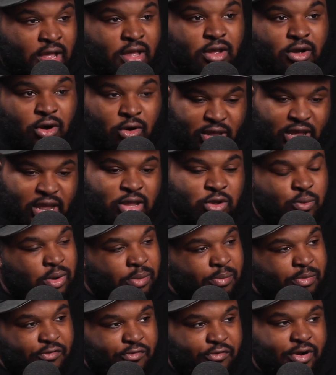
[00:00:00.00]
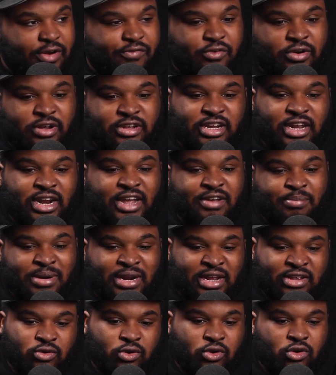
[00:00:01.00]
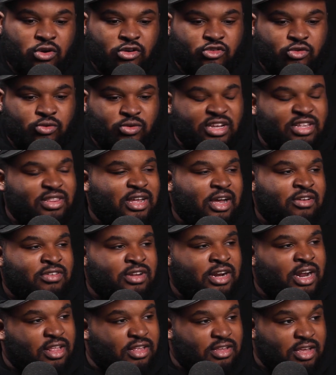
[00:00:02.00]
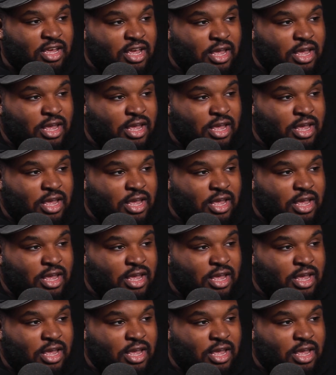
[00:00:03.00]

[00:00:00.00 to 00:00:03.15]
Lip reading: Okay, you want to be free for the rest of your life, but that's gonna cost you $10,000.